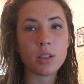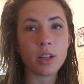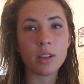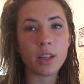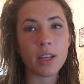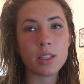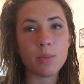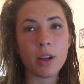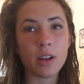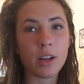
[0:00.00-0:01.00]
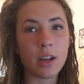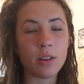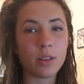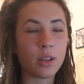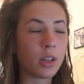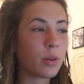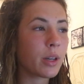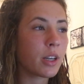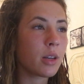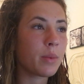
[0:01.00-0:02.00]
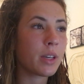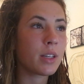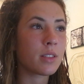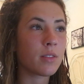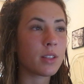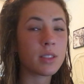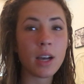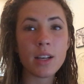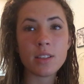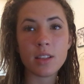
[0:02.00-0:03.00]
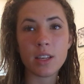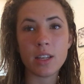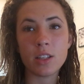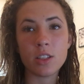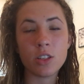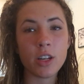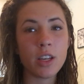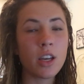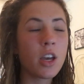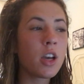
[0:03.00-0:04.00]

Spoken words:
It'll get spread around a lot quicker because of the size of the industry.